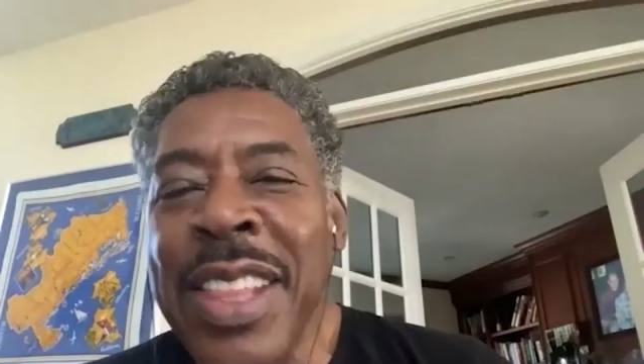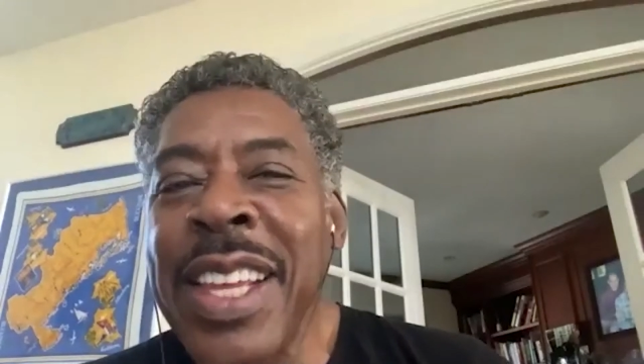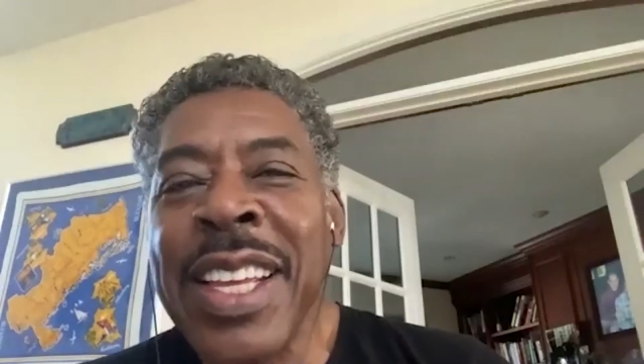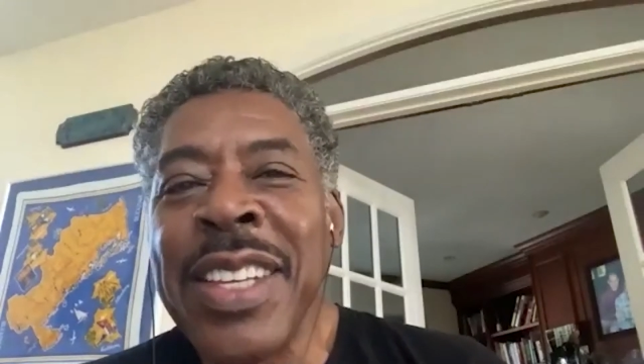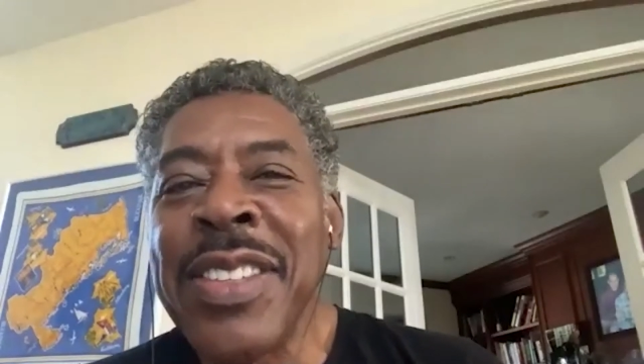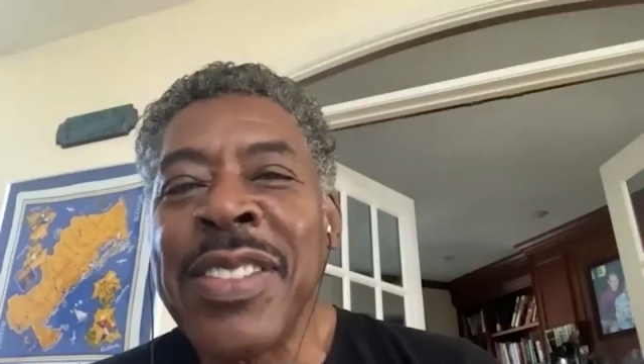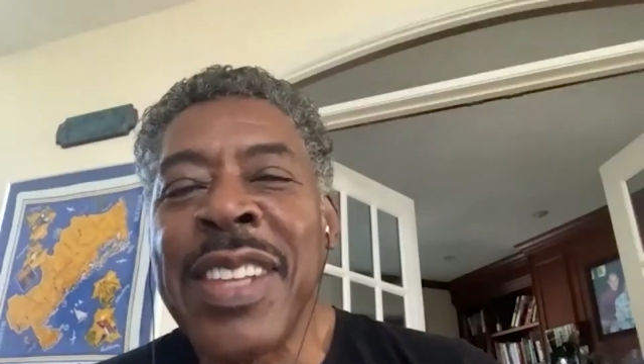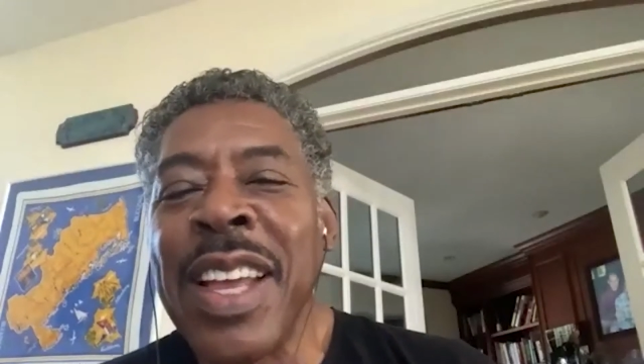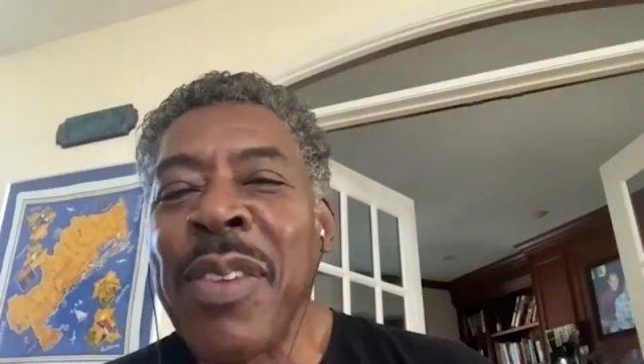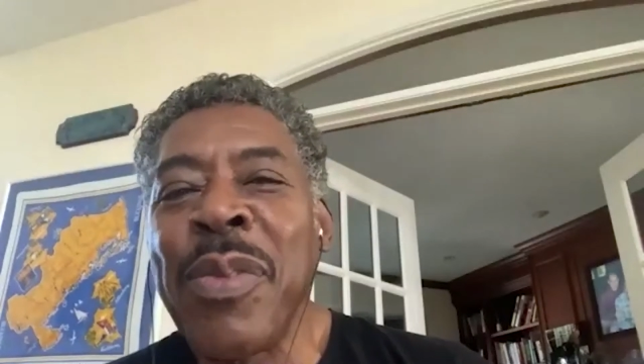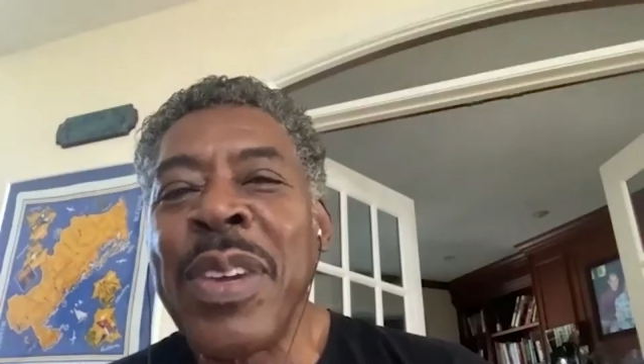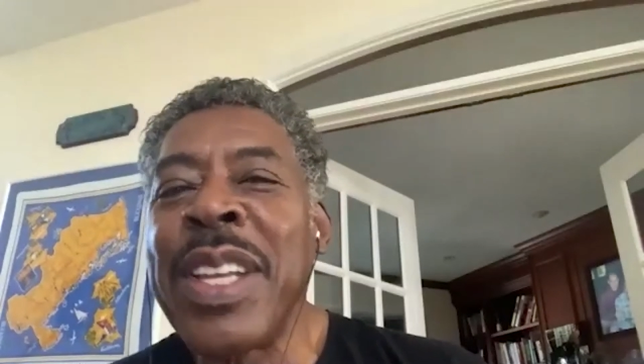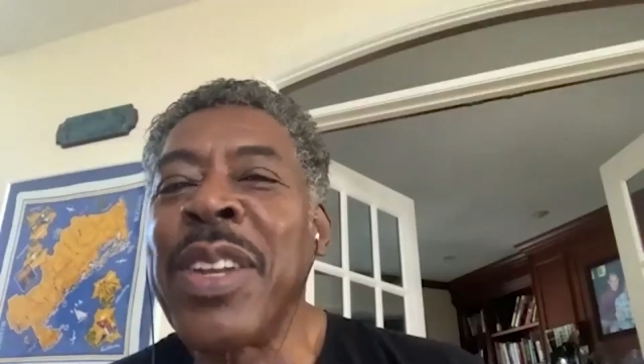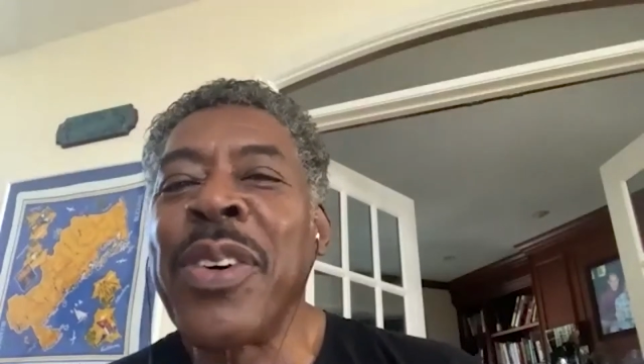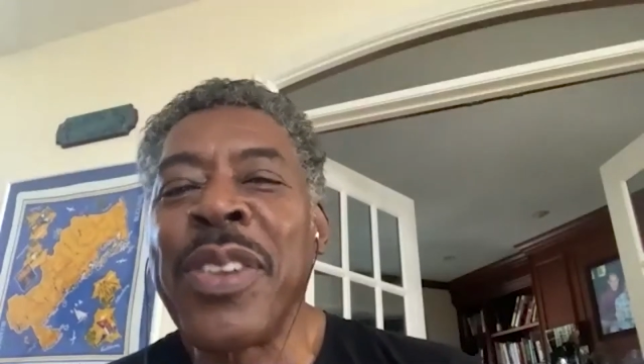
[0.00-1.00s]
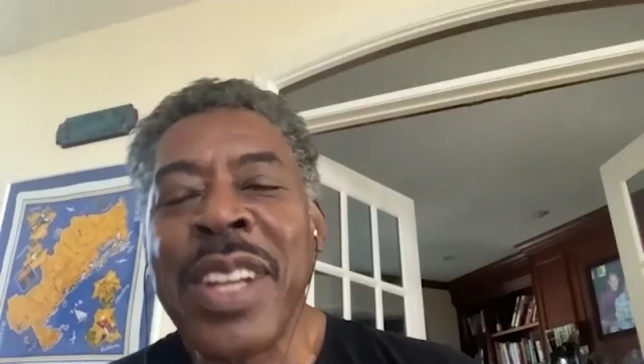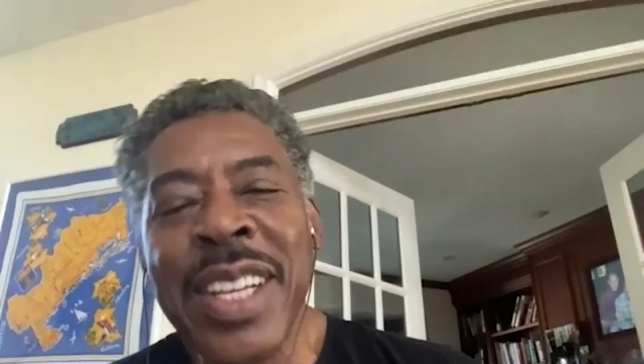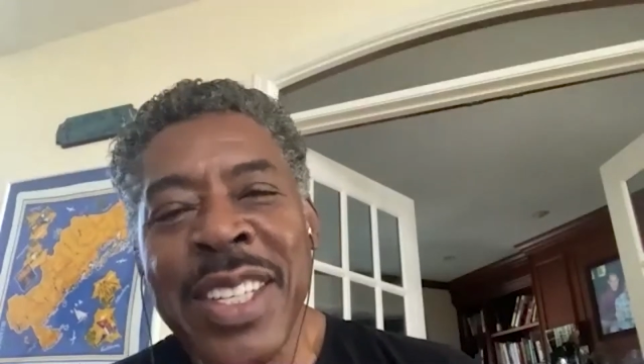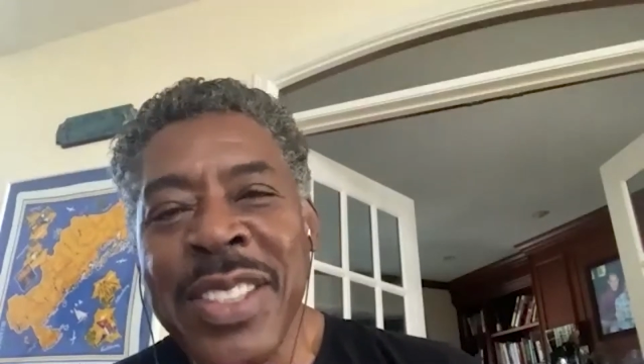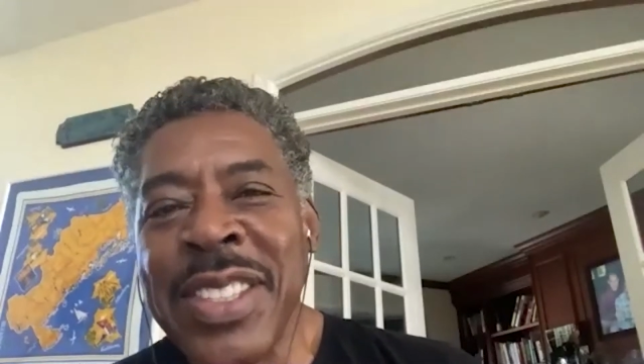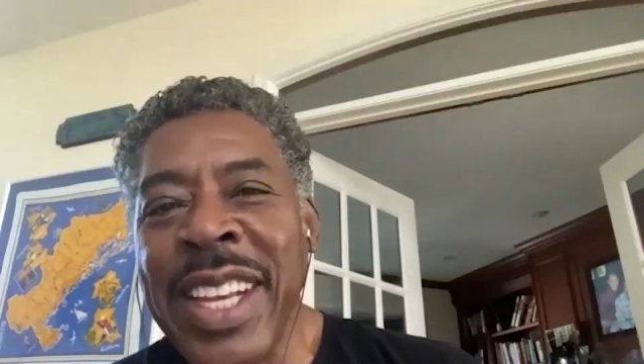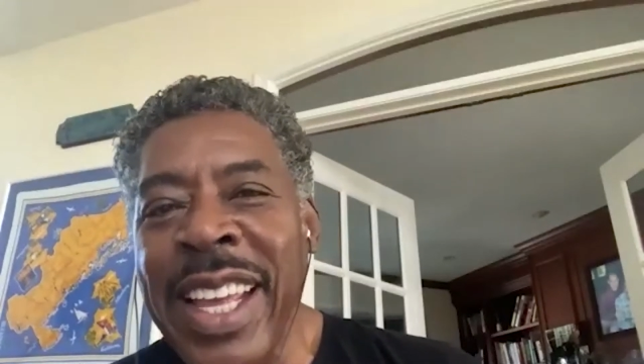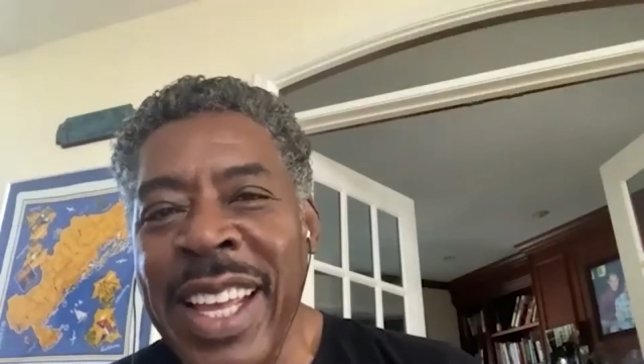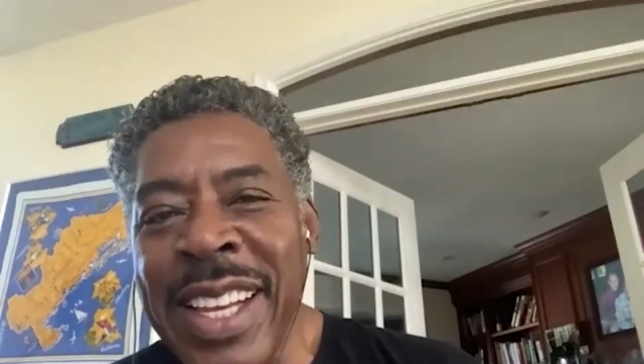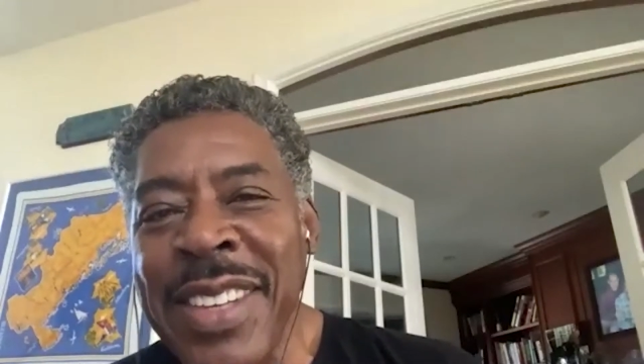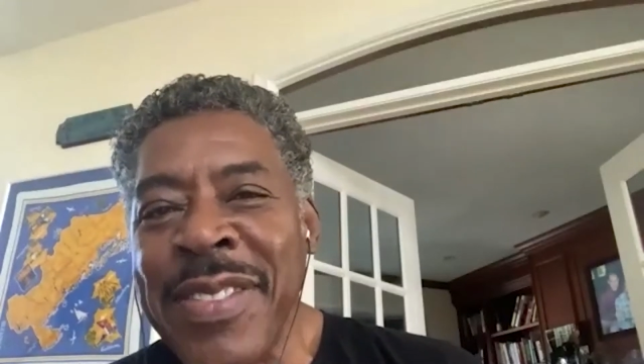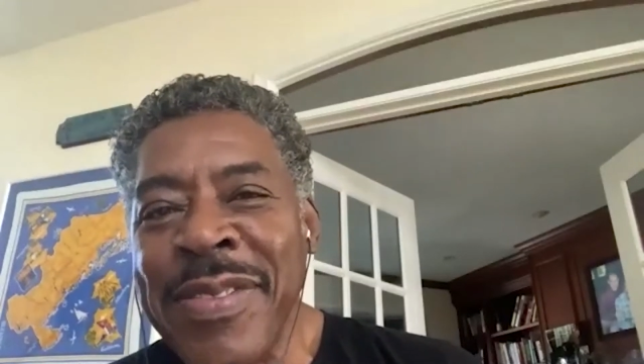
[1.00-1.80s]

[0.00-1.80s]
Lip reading: things that we don't understand.